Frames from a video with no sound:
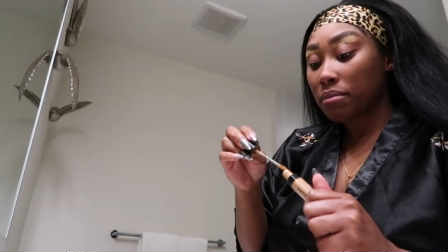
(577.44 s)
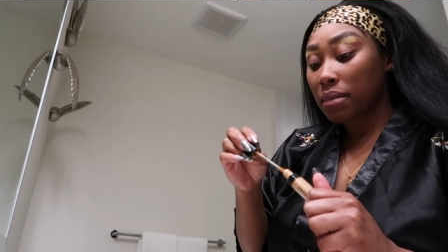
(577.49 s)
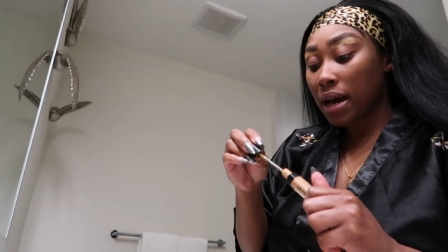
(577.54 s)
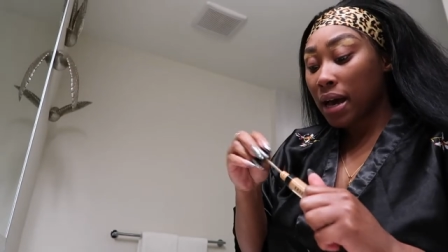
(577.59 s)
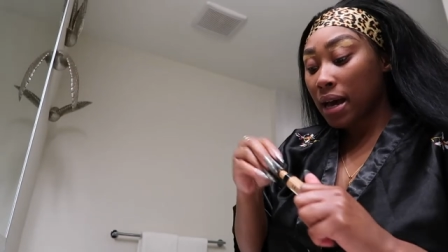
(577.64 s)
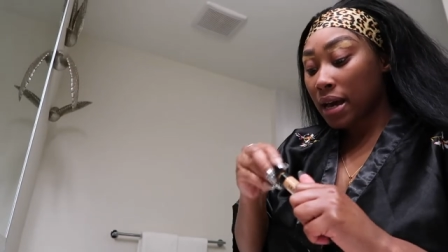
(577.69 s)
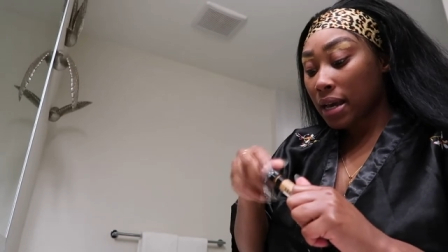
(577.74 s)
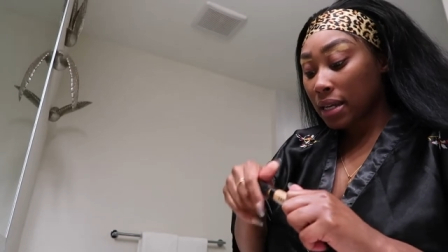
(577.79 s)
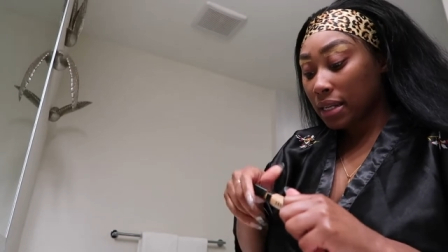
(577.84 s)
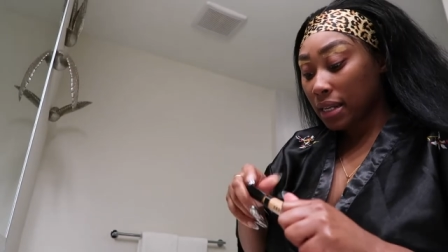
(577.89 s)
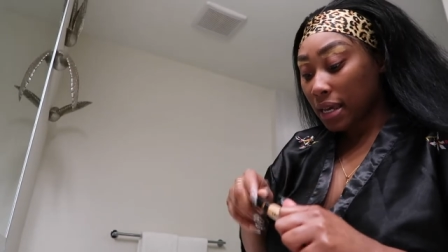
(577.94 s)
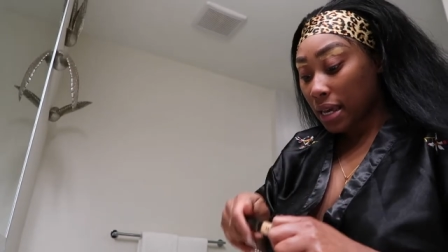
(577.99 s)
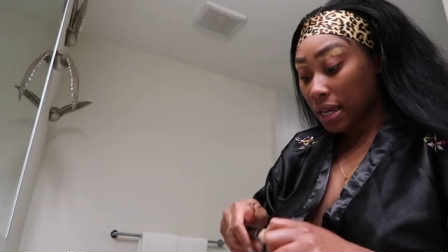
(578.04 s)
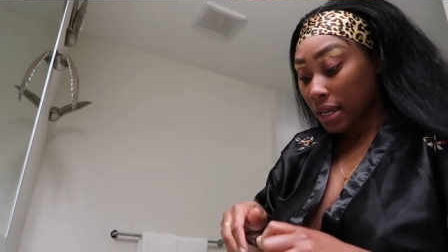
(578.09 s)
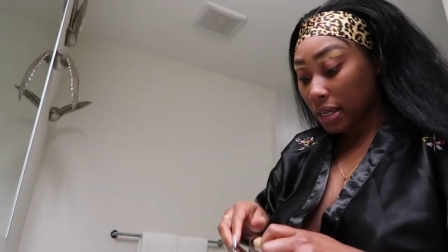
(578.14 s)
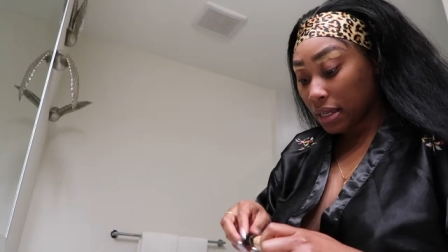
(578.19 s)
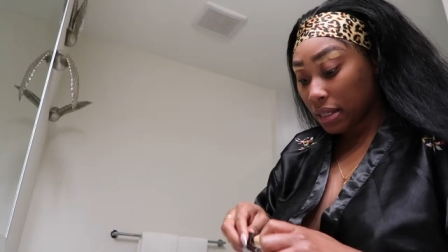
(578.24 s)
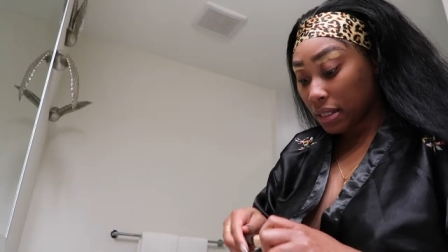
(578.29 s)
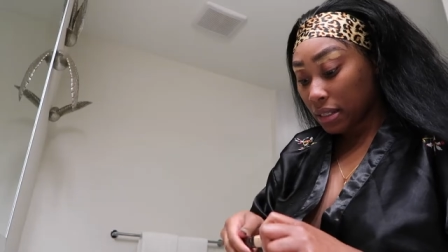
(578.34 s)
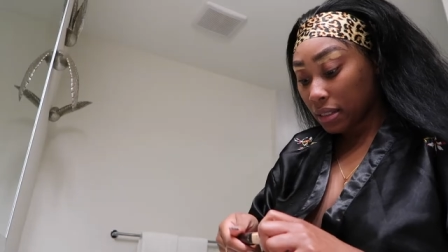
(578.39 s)
mine,
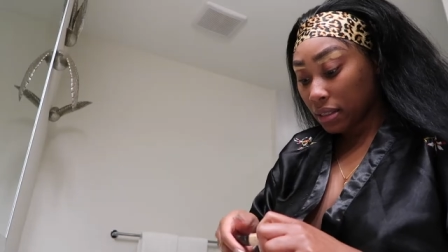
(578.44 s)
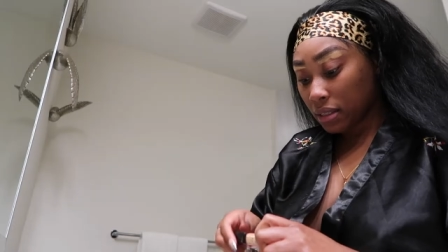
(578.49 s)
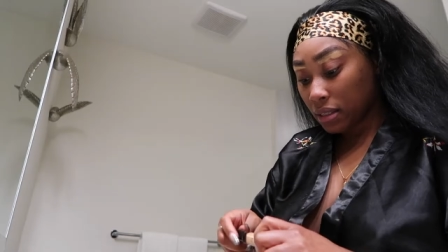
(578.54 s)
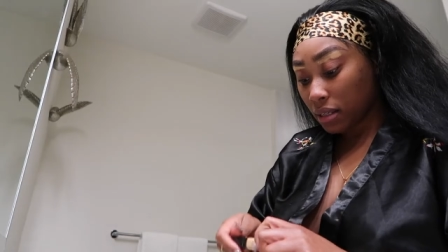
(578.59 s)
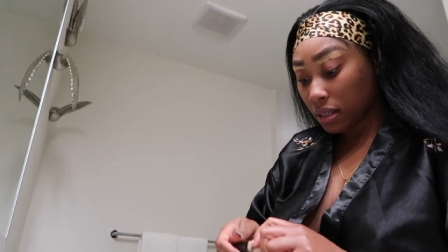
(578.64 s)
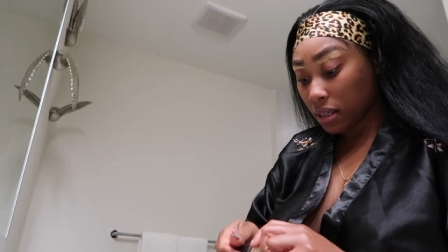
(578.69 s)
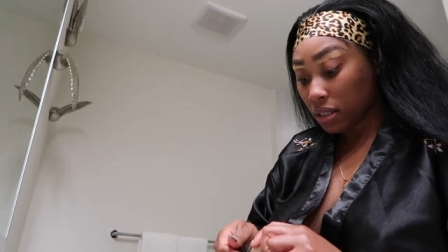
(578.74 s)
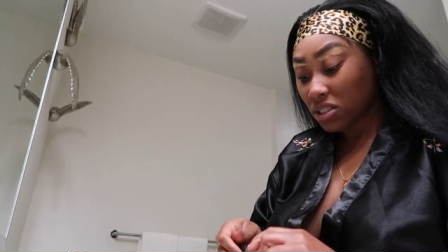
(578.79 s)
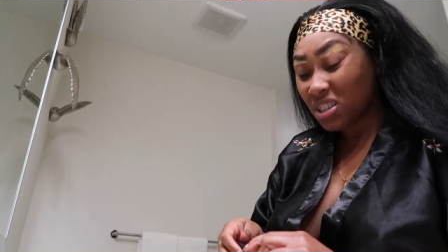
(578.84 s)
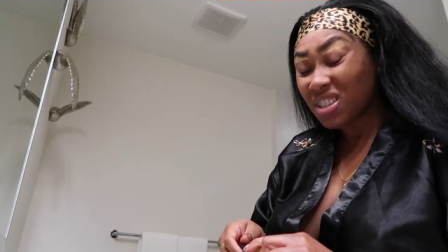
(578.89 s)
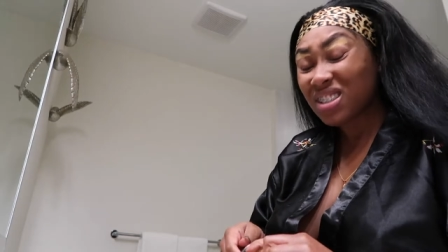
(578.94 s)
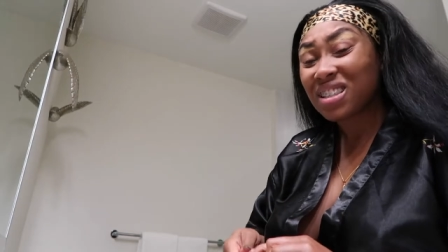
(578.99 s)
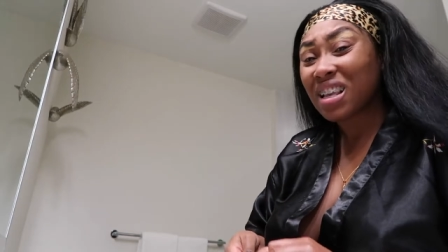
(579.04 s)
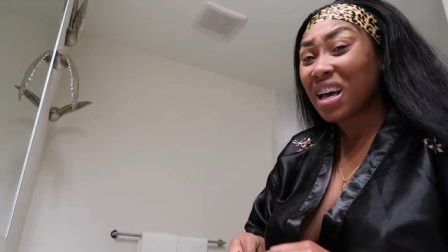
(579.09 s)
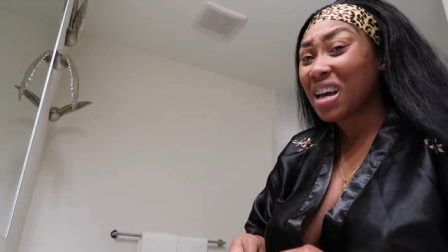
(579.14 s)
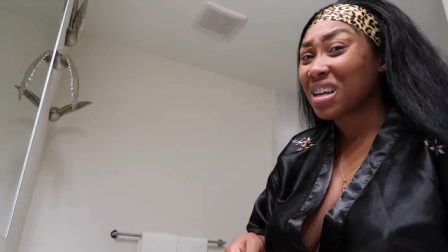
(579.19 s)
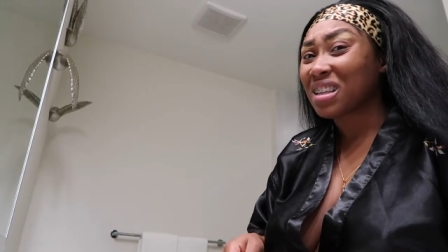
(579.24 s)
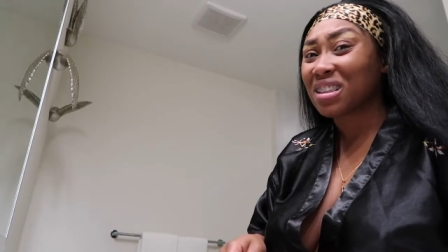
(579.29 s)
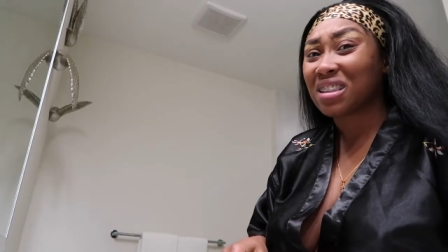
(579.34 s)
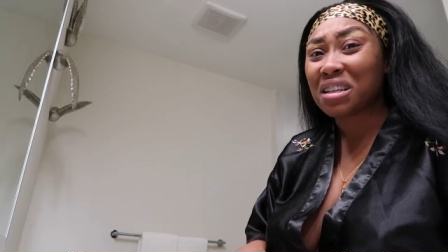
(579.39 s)
and just
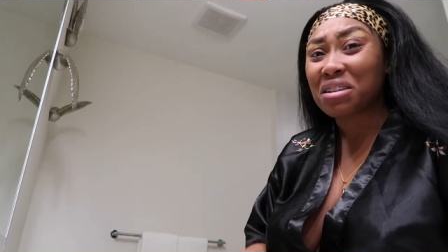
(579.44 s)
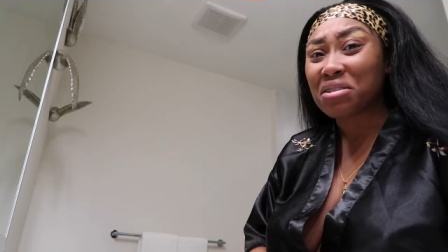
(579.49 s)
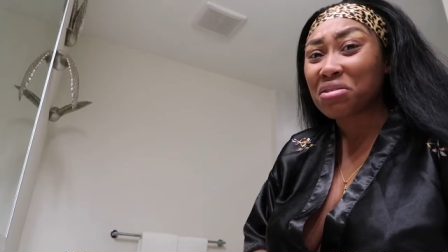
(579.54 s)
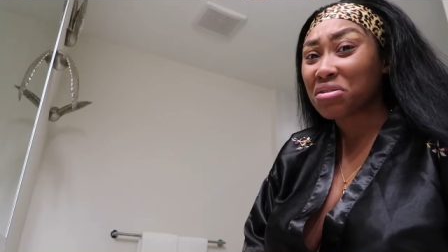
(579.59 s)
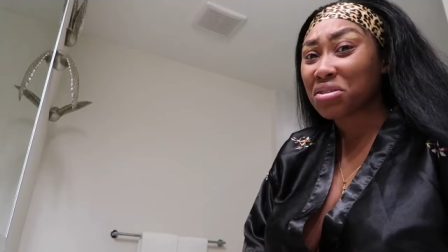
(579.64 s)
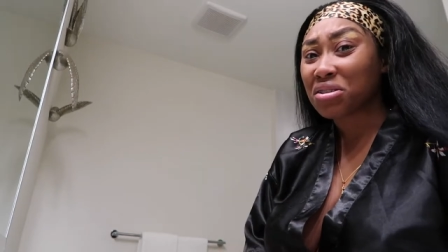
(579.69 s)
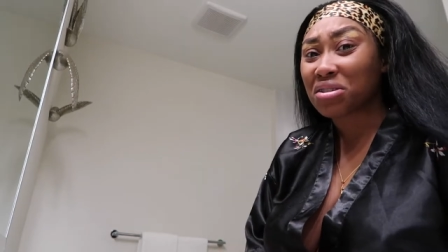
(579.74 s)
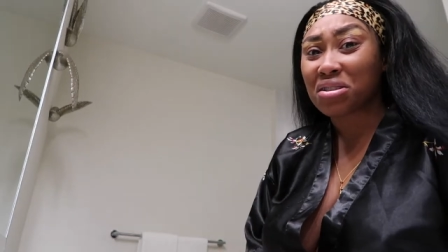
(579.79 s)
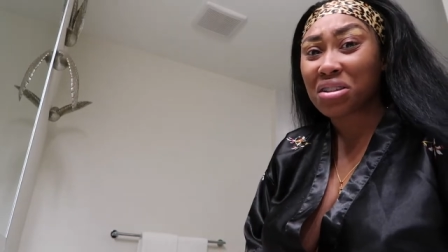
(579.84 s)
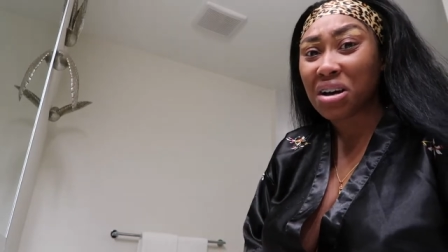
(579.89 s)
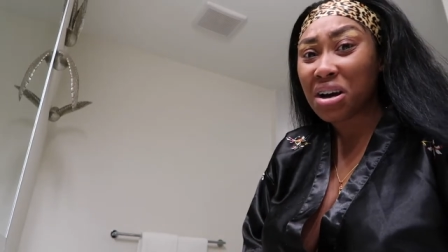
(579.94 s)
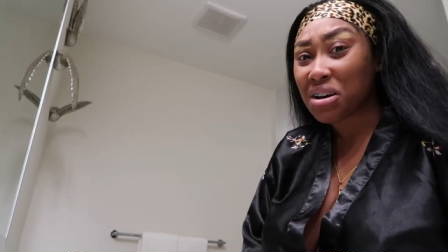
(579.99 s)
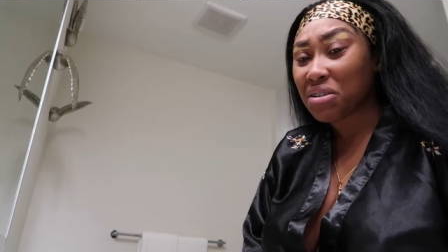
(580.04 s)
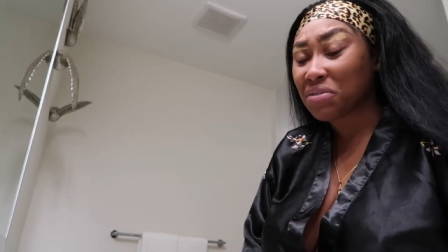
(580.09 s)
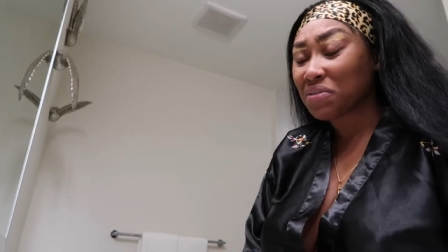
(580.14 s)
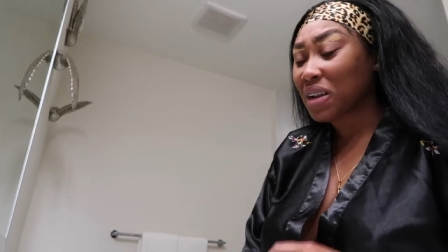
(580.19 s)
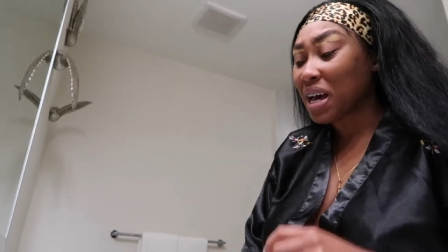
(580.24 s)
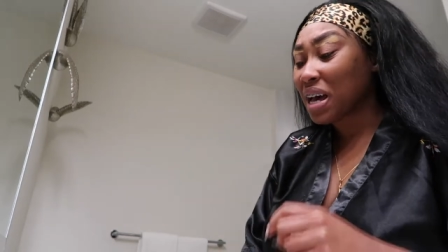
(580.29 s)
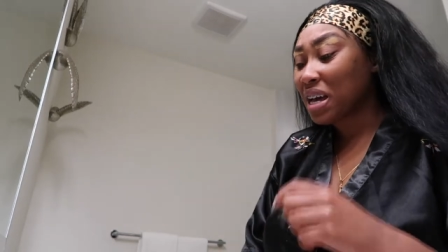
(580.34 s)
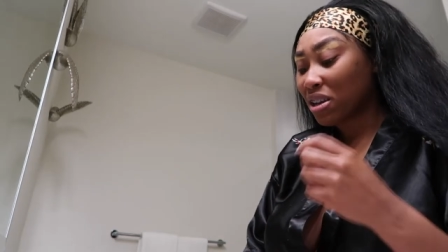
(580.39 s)
like little
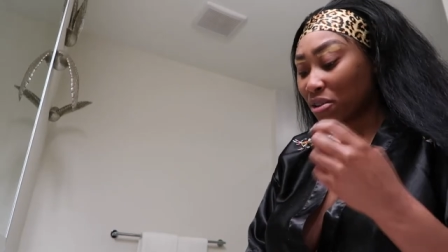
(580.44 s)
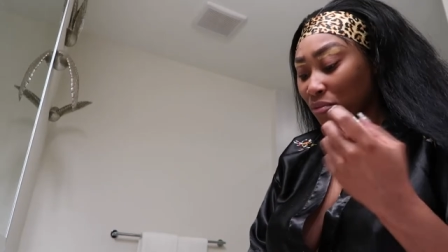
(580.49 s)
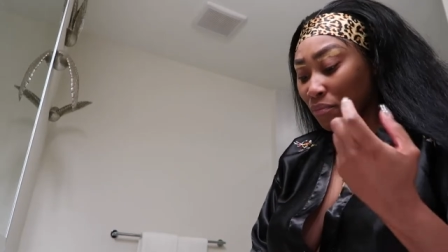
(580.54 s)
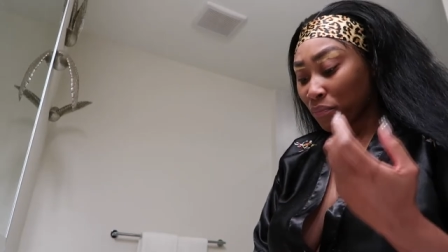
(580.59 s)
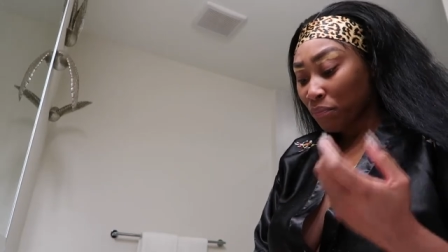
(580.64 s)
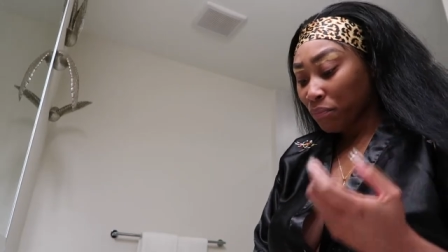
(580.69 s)
stuff, like,